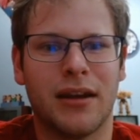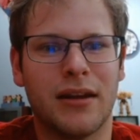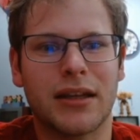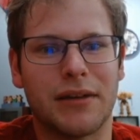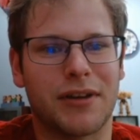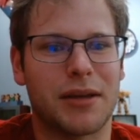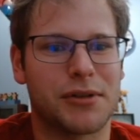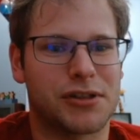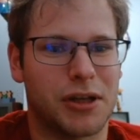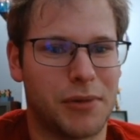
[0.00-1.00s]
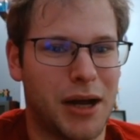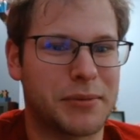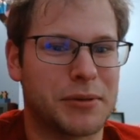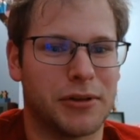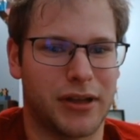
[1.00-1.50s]
giving them a
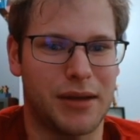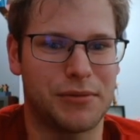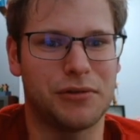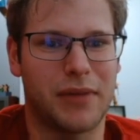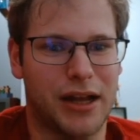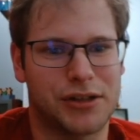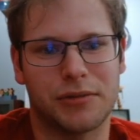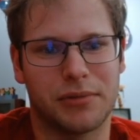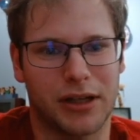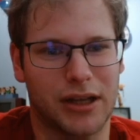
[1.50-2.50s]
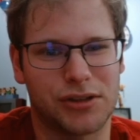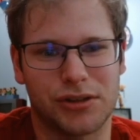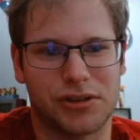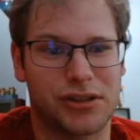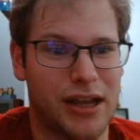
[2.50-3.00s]
suboptimal game 2 matchup against
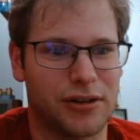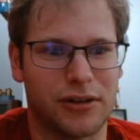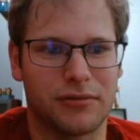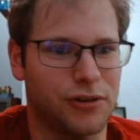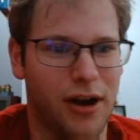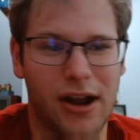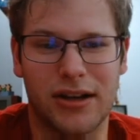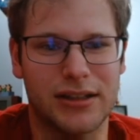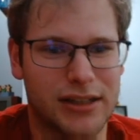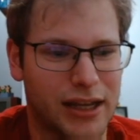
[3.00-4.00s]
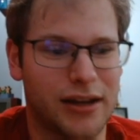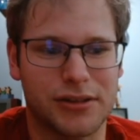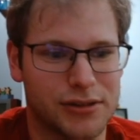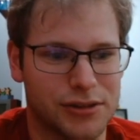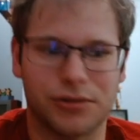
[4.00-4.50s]
just standard grindy Chaos
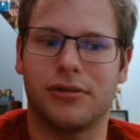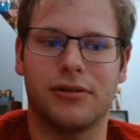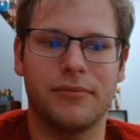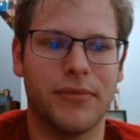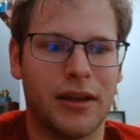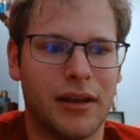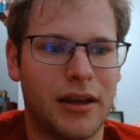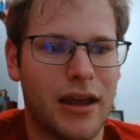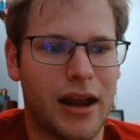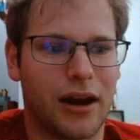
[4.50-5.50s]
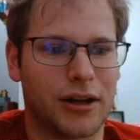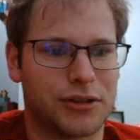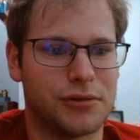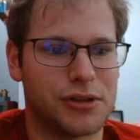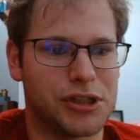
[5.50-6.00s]
control. And
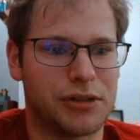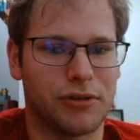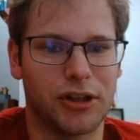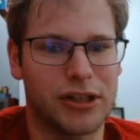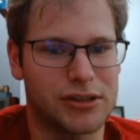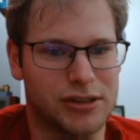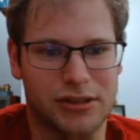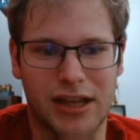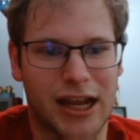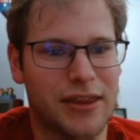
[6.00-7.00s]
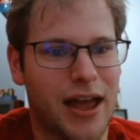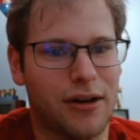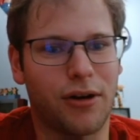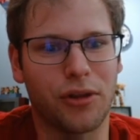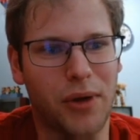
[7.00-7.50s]
Hakutoji really just taking that
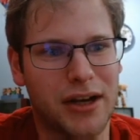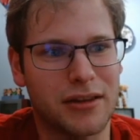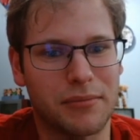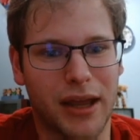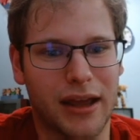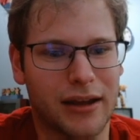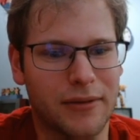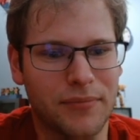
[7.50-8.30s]
all the way to the bank.